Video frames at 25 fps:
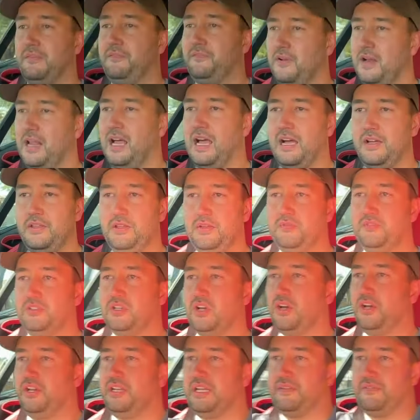for now, you've
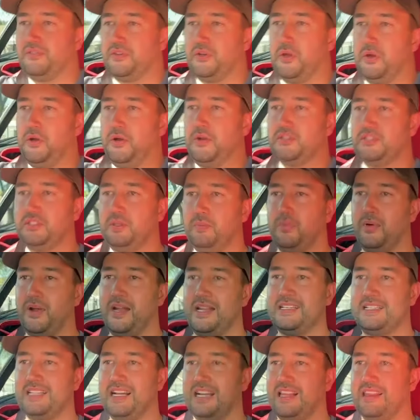got to give kudos to
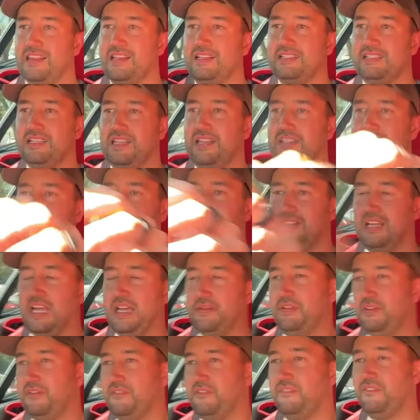brands like this that are still
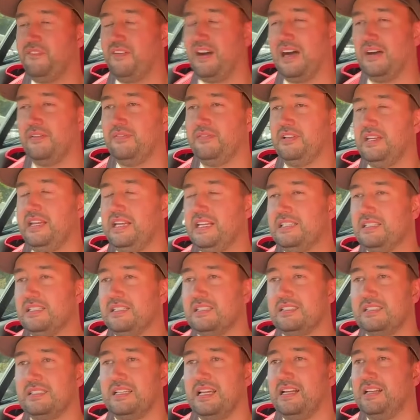having 5
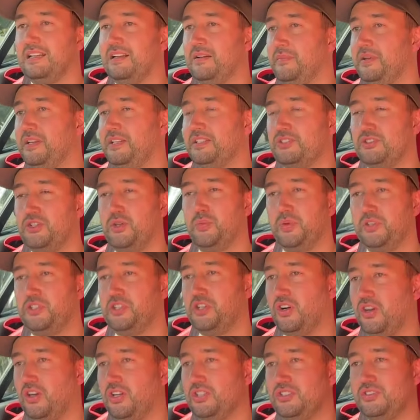liters. And I mean,
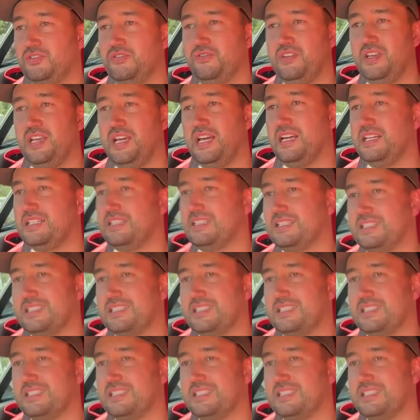supercharged V8,